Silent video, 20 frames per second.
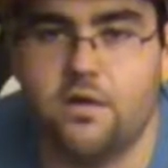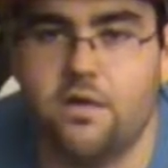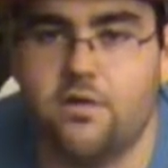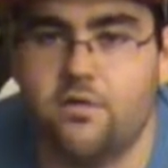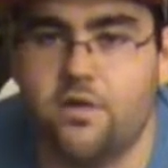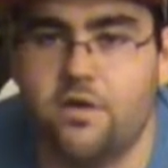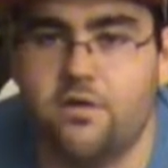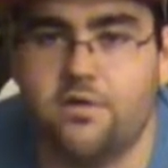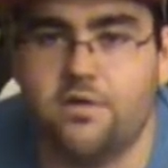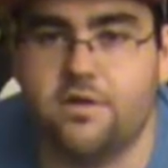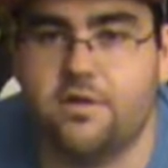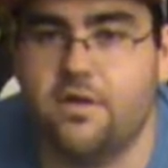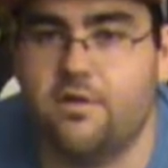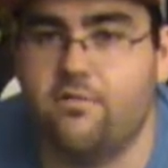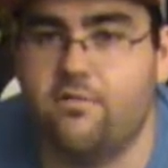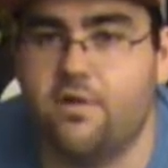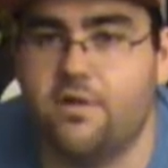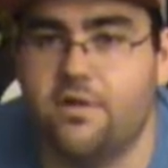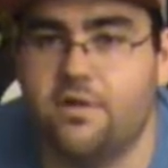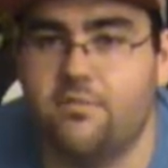He only goes there
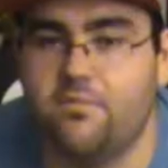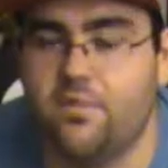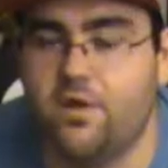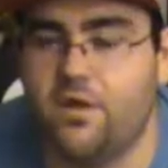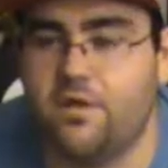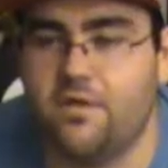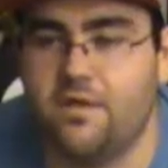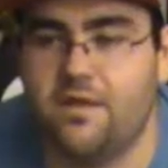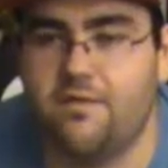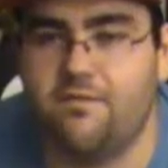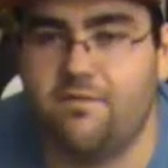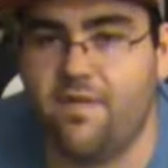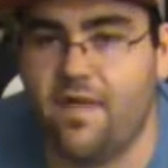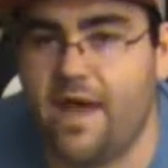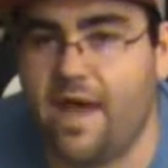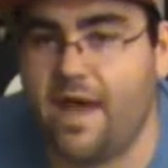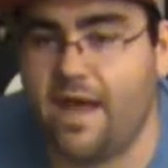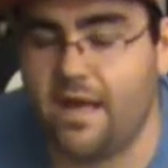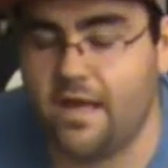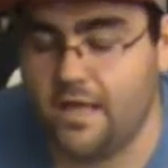like once a month, if
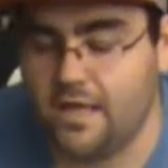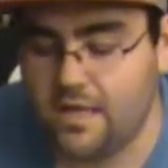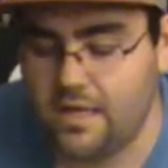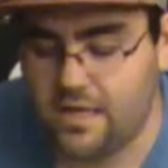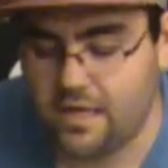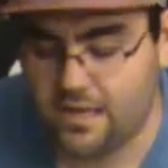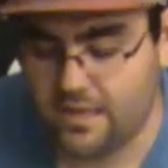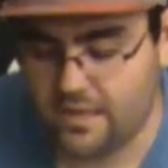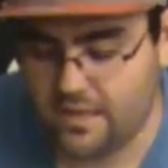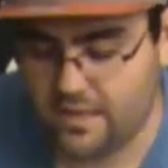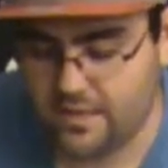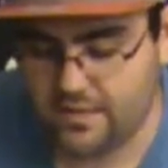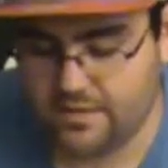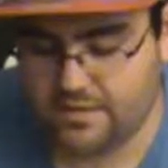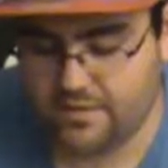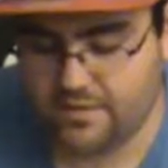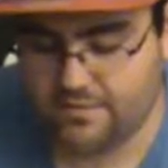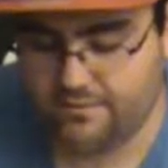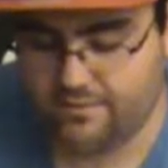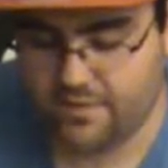that.
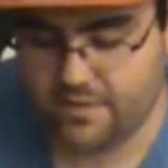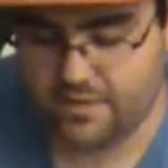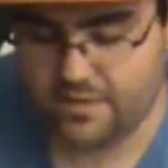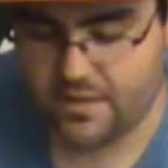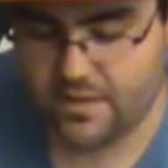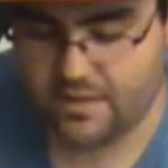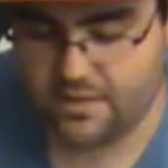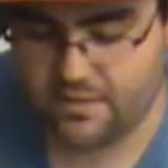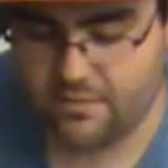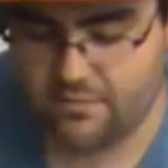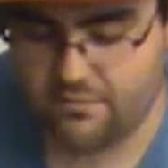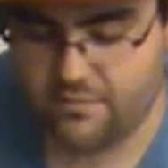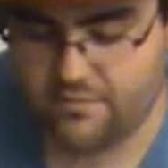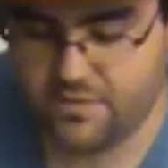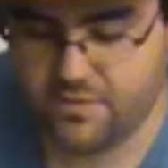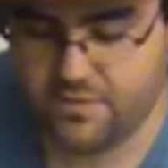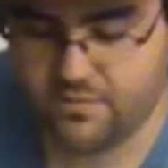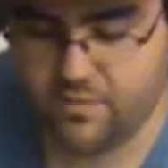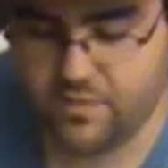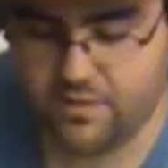Stuff like that. So we've
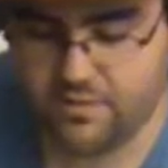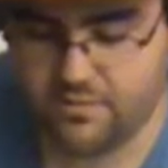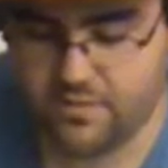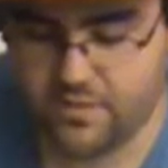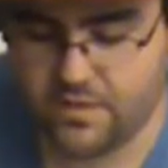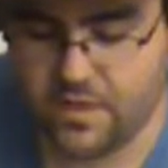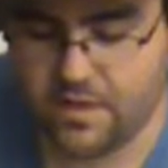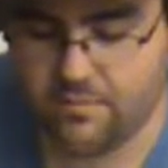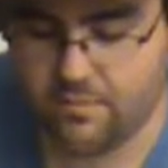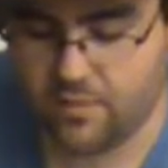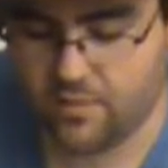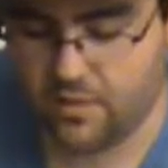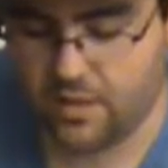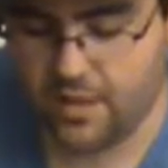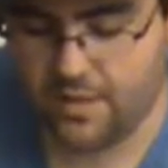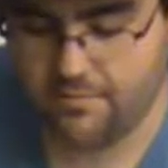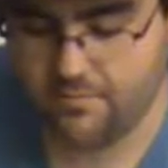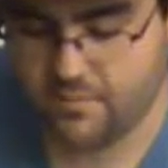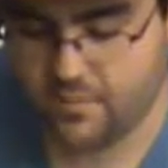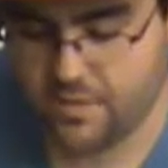just been stopped.
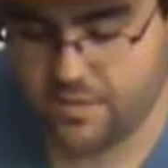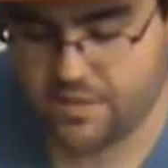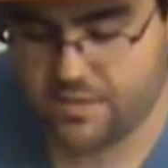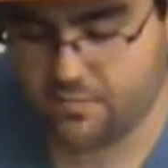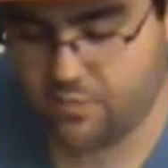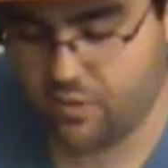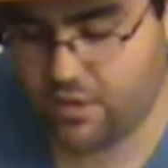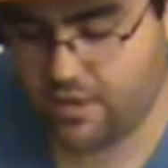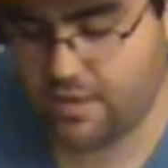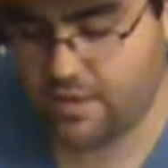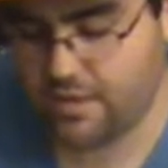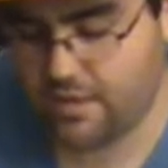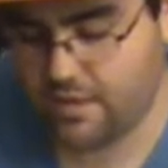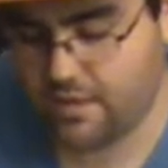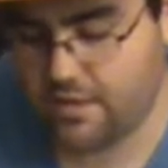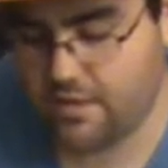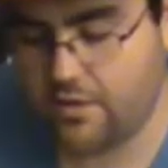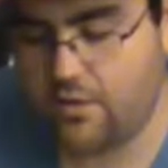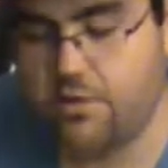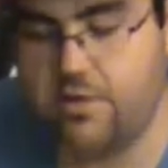I'm just probably not
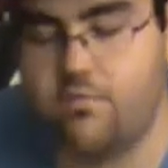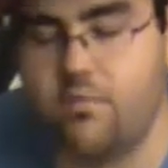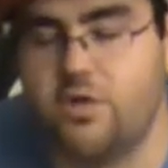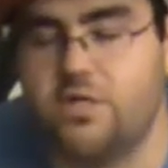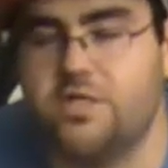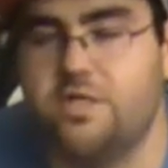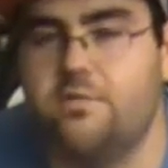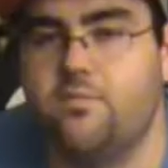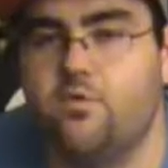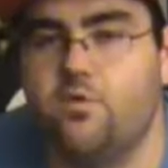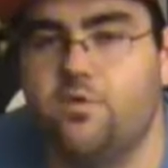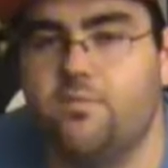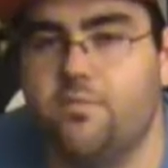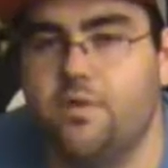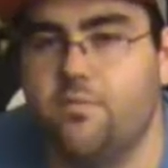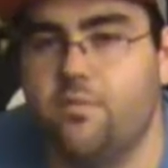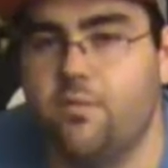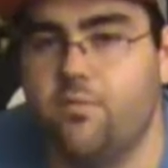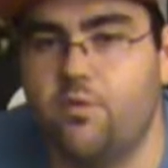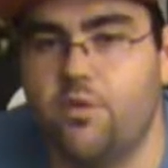going to go as much anymore. Me
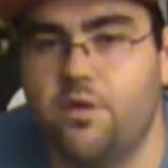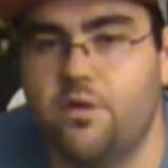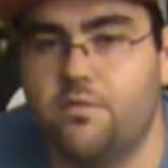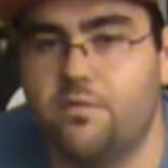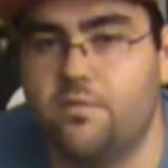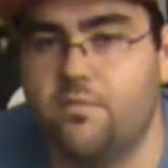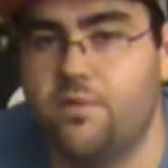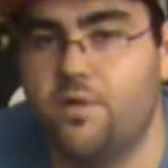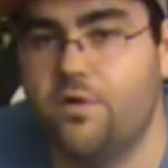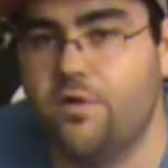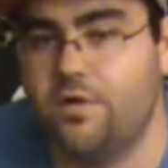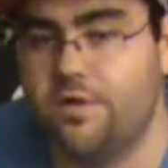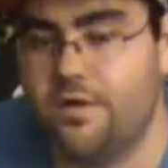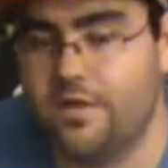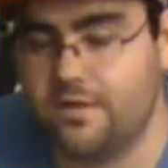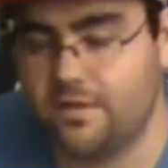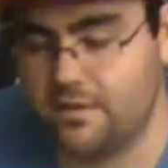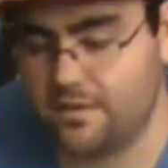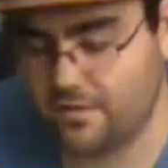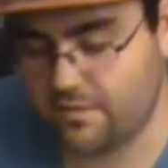and my brothers noticed
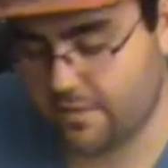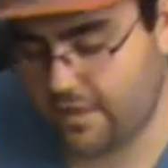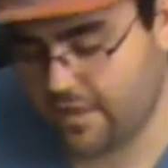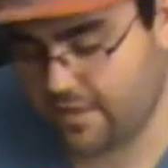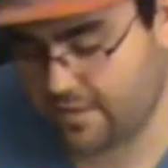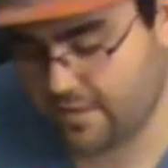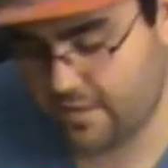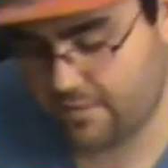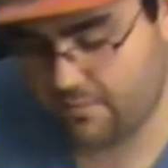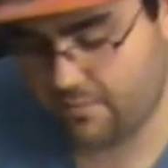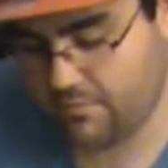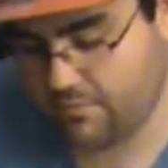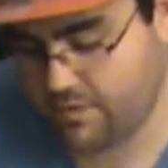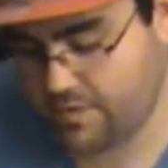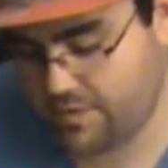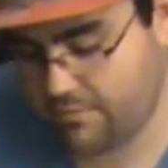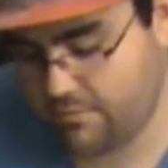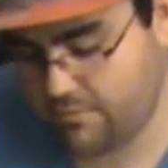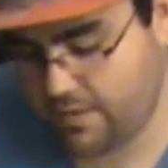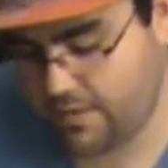that this last time that we
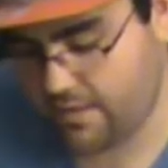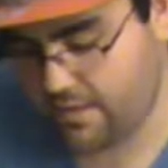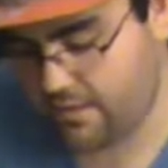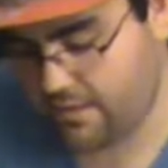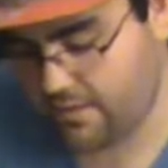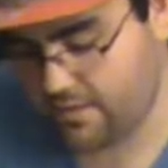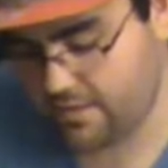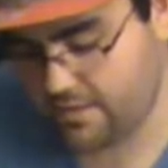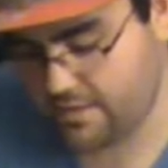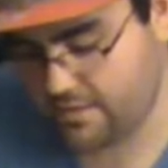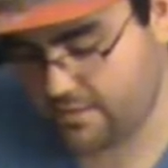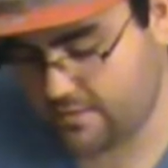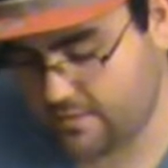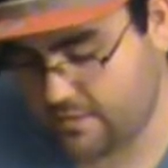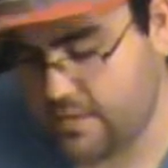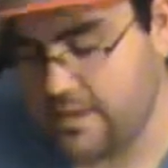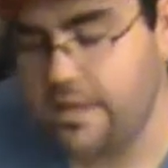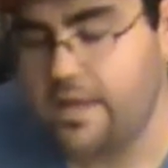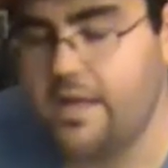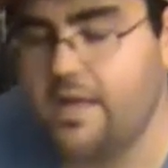just went, and it's
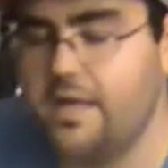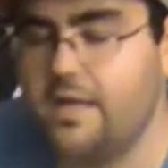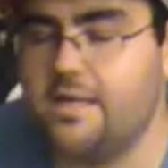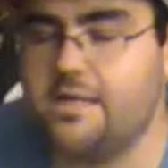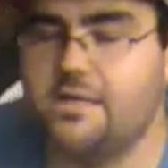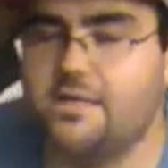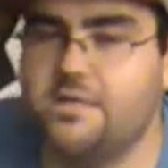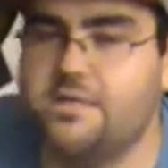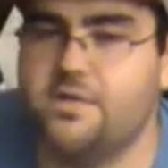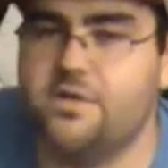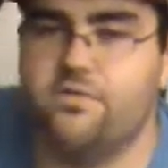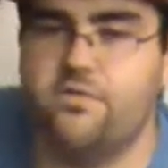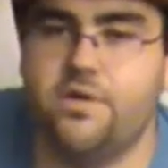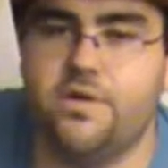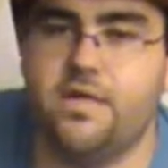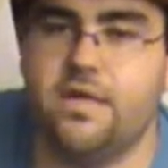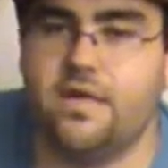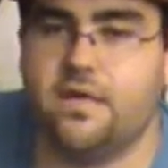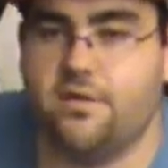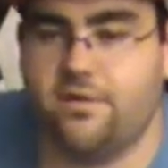just too
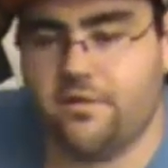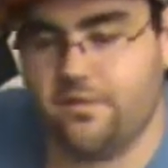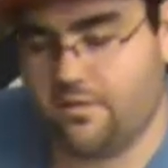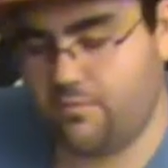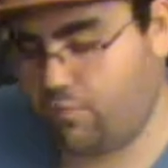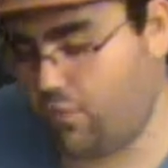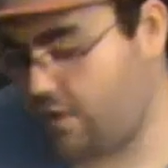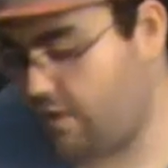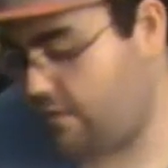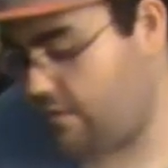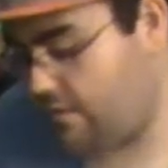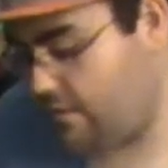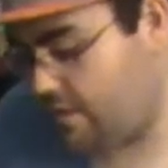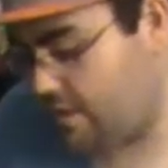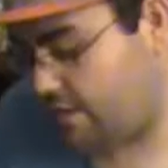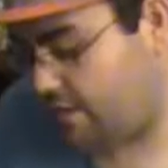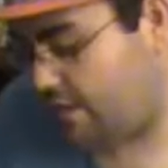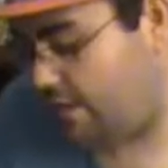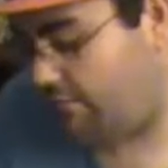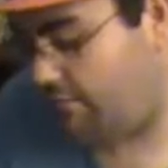ridiculous. The prices are
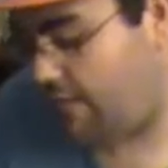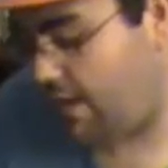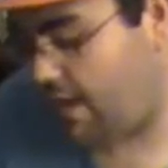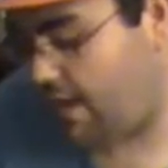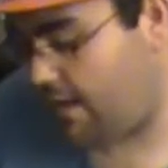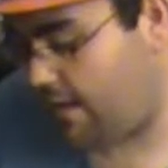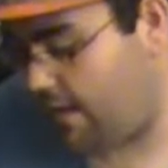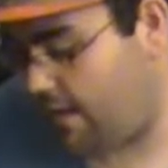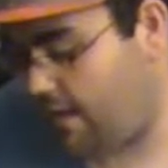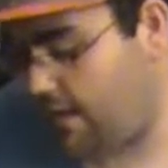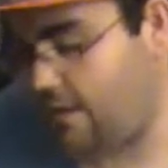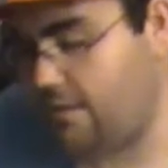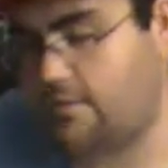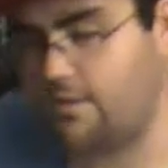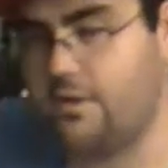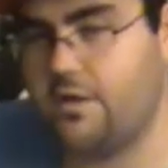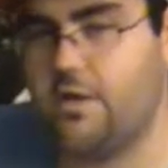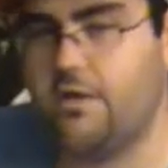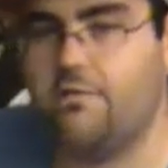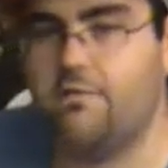just getting way out of hand. Their
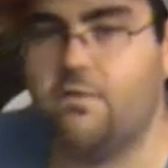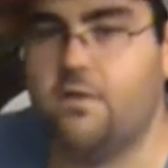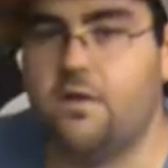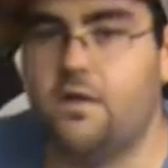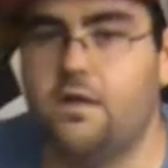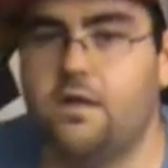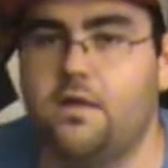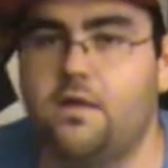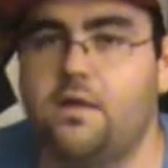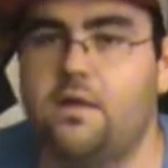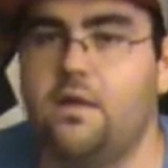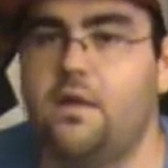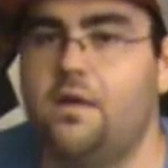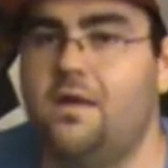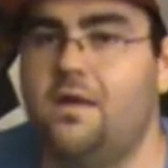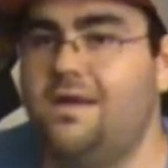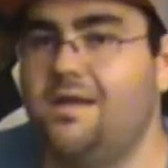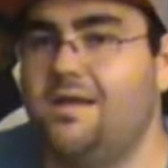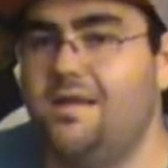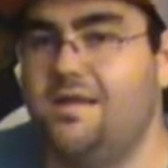stuff's not.
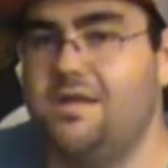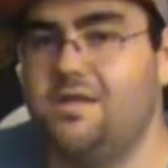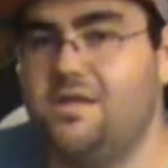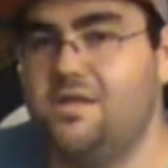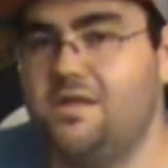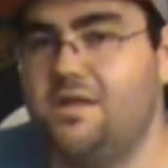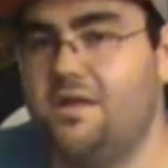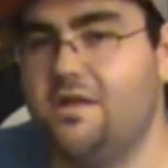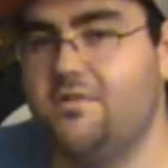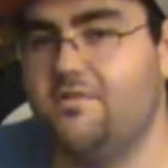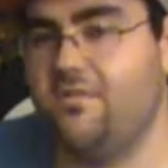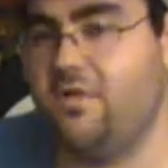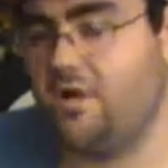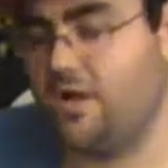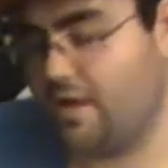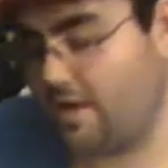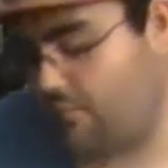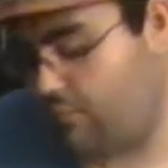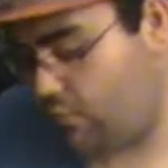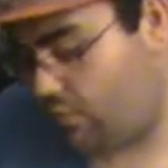It's just not as fun
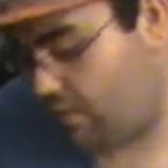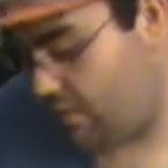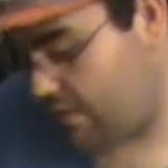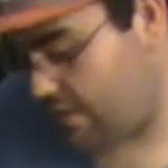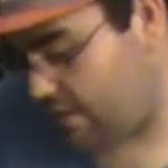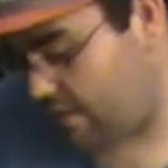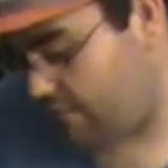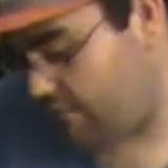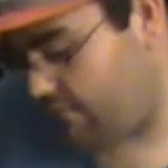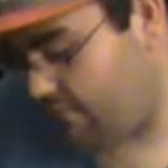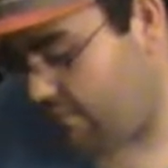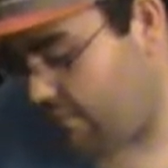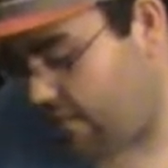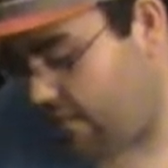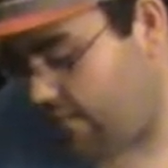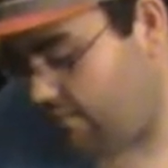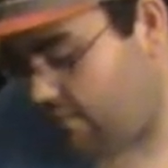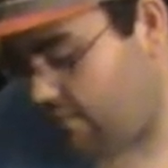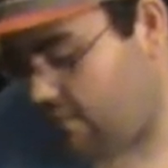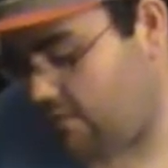anymore to dig for the
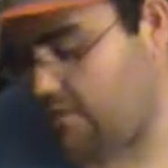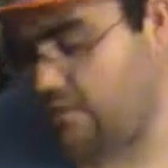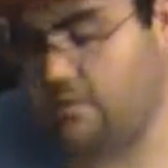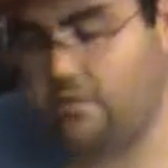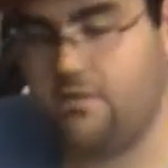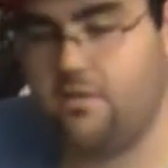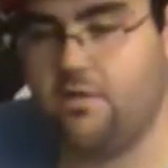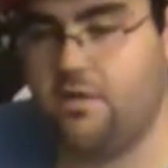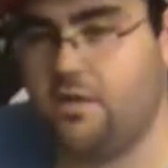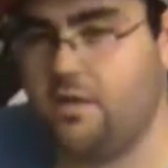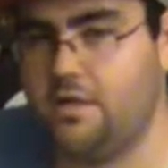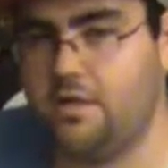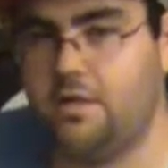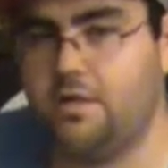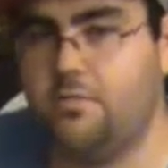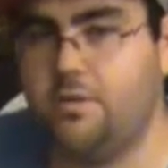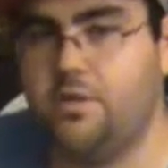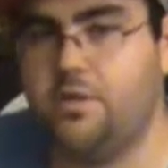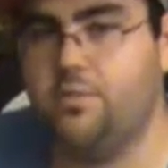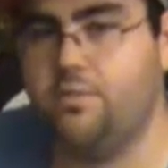games because you know they're just
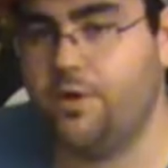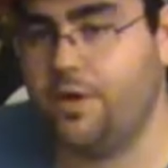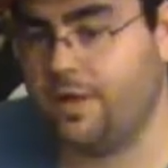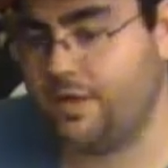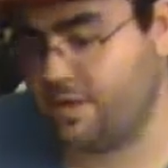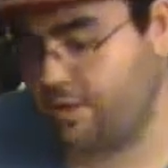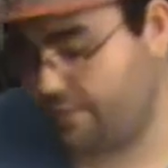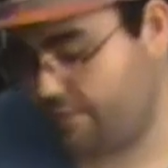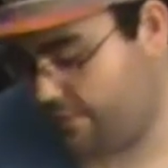going to be too much.